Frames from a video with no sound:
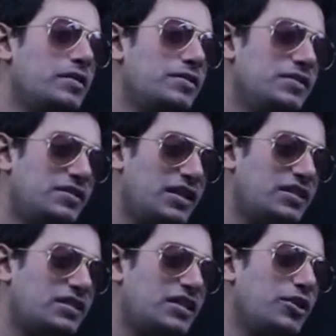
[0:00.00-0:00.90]

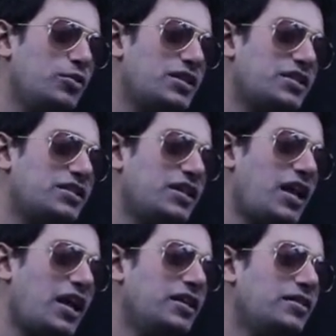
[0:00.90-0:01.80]
60 to
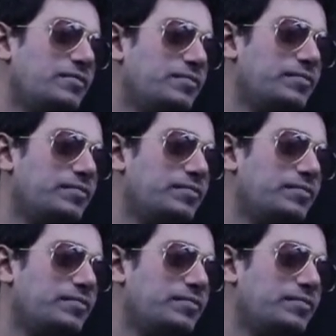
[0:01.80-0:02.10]
69,